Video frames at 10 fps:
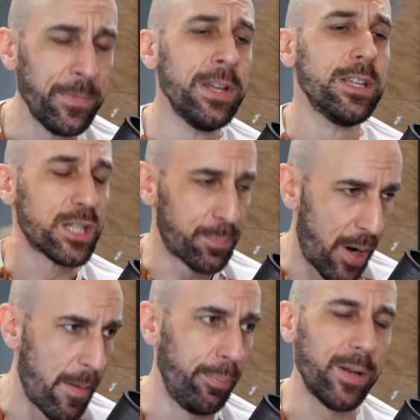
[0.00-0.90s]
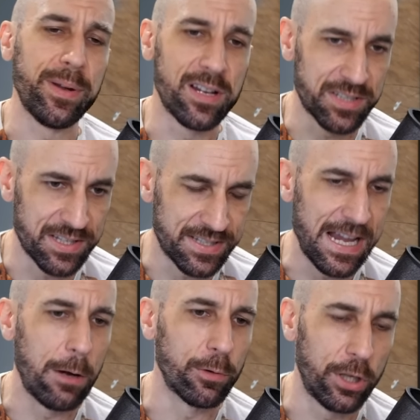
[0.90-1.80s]
it's probably because it's
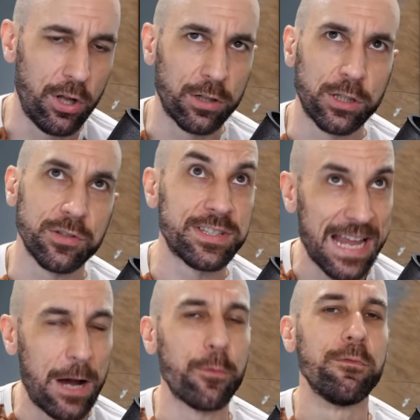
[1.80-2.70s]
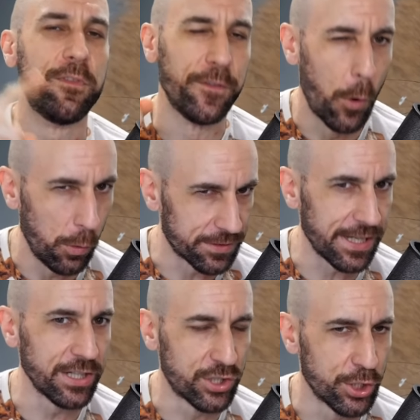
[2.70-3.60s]
downvolting
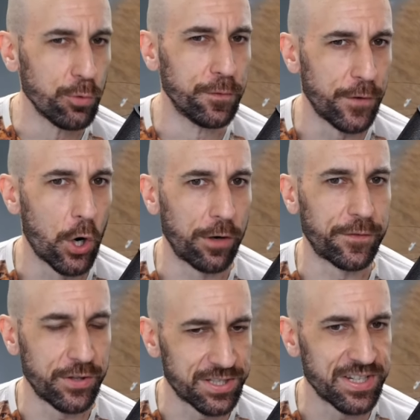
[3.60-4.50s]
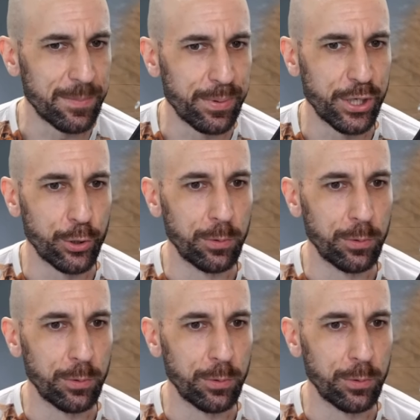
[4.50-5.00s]
too far for the CPU.